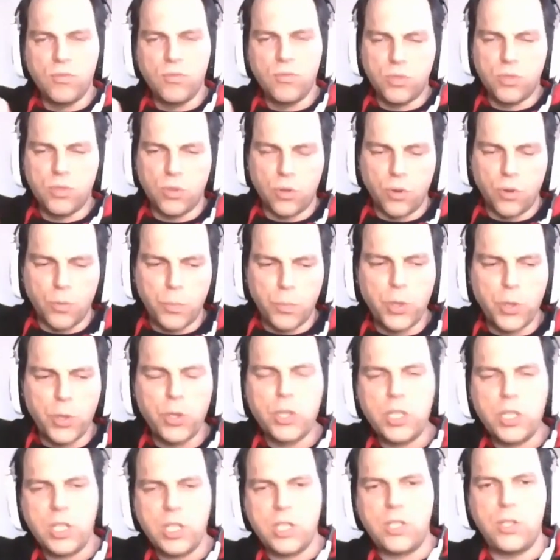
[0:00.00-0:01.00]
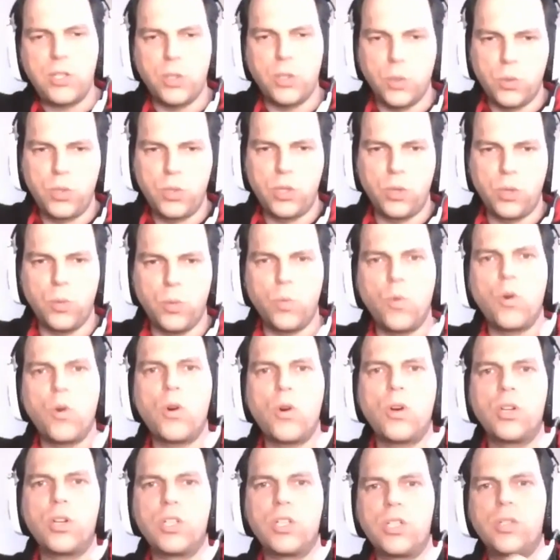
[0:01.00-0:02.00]
sort of pushes you
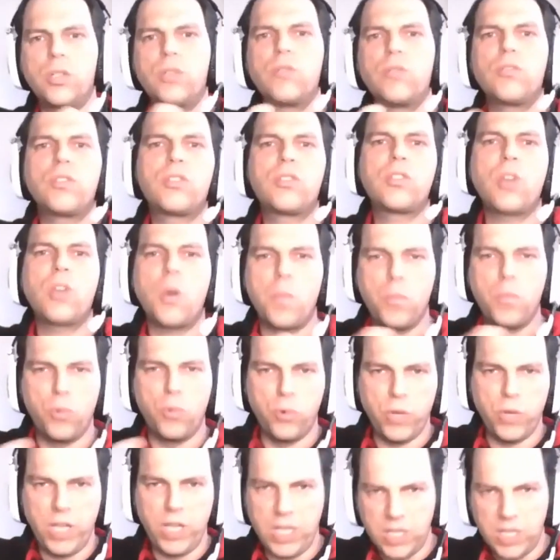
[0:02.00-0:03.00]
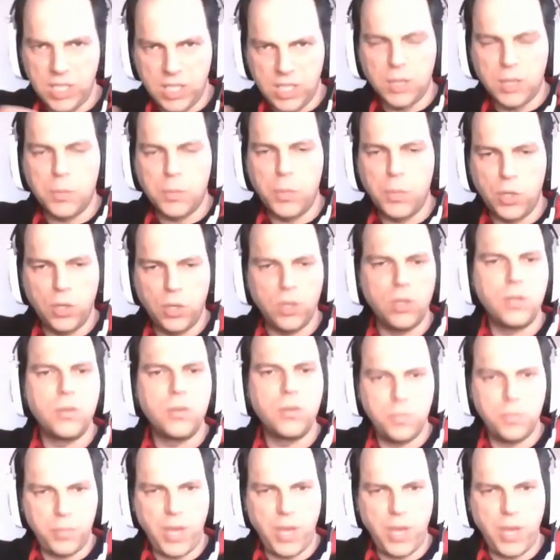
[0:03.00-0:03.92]
towards some reasonable